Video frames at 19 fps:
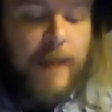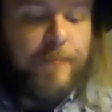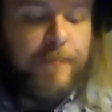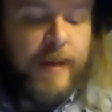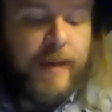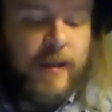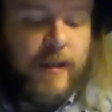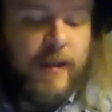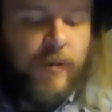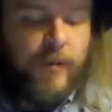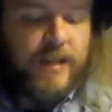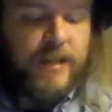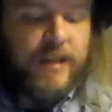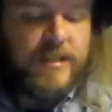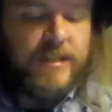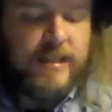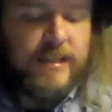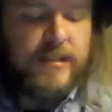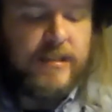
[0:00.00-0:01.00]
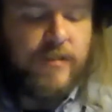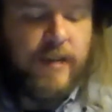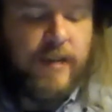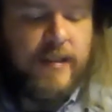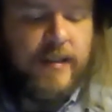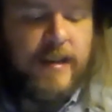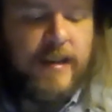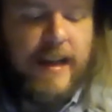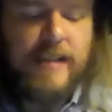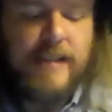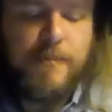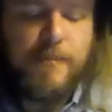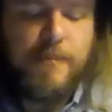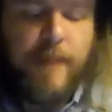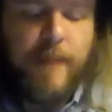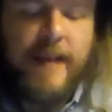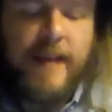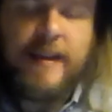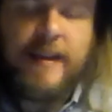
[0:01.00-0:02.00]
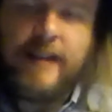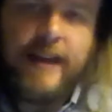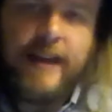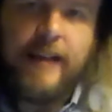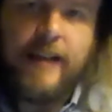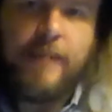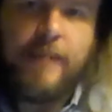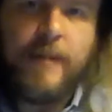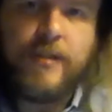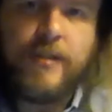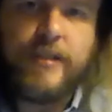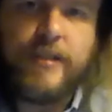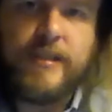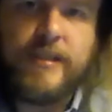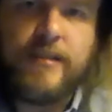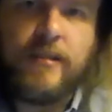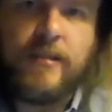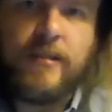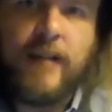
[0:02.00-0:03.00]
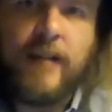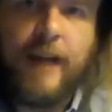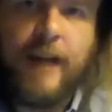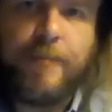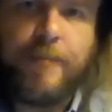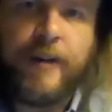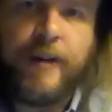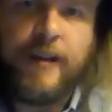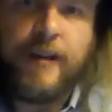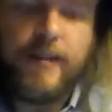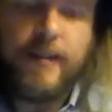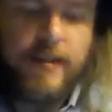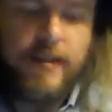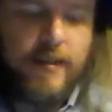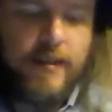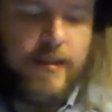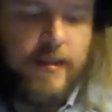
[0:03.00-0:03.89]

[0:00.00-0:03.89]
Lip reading: might be glowing just around the next bend in the elementary school labyrinth.